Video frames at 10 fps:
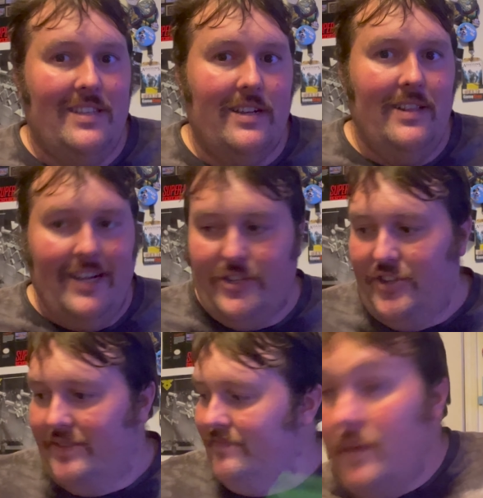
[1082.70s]
the collection.
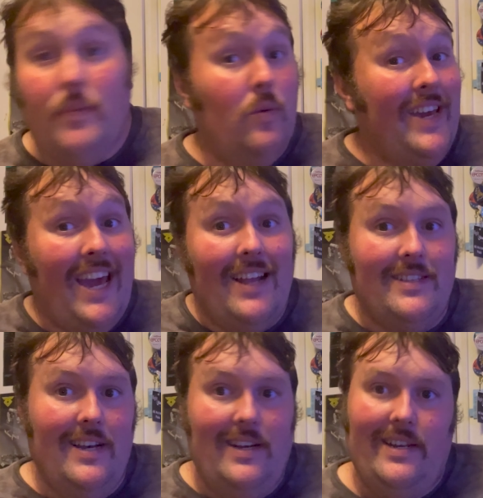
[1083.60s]
But we ain't
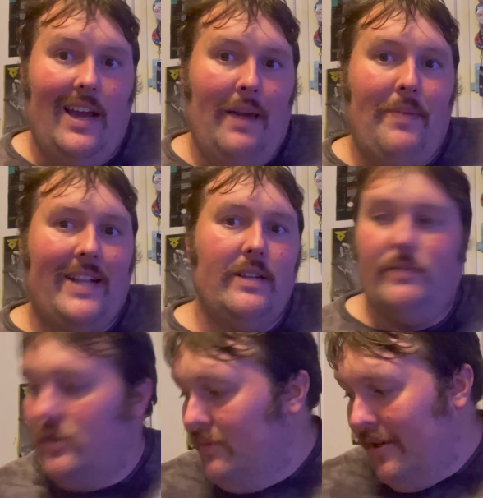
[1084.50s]
done. I picked up
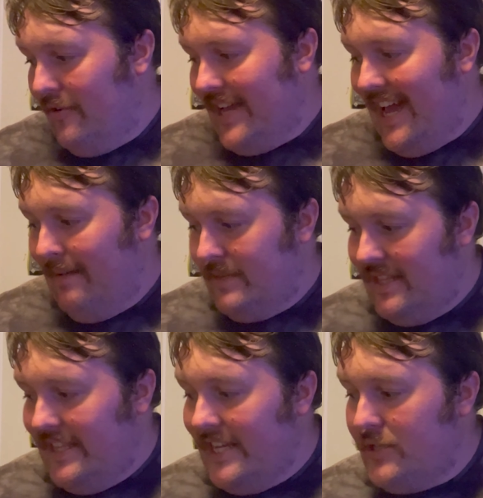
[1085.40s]
two other games and
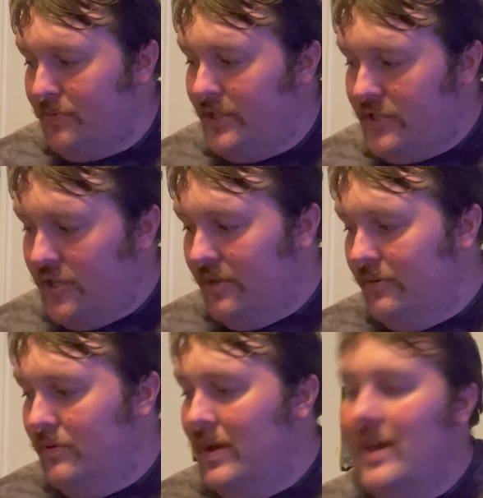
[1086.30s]
these were the
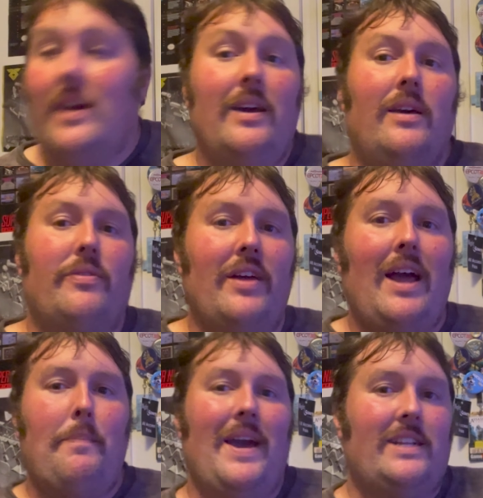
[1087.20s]
two that
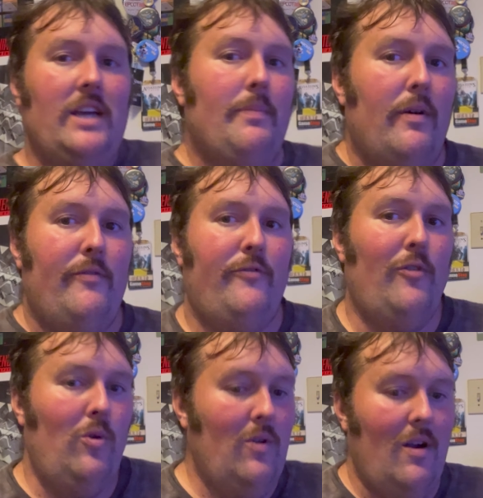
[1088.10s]
I picked up
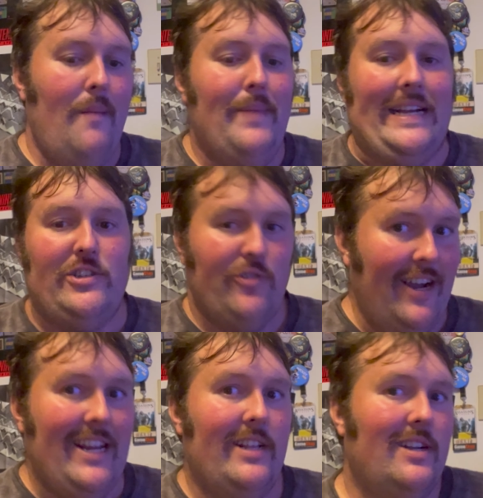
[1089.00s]
for my
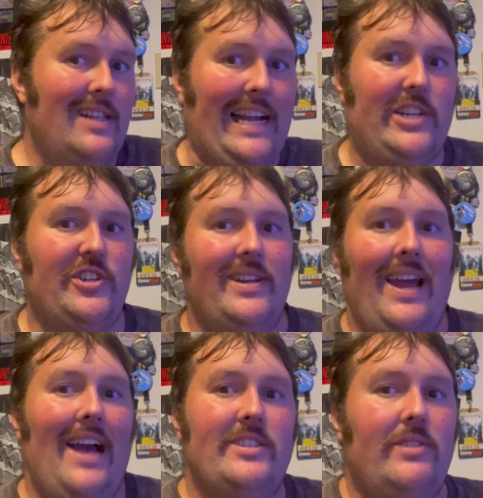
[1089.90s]
trading collection.
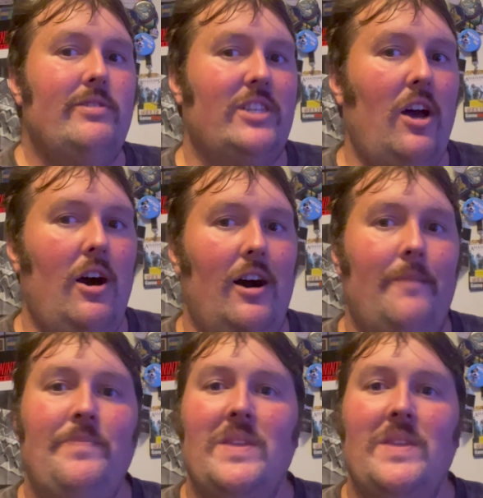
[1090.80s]
As you saw,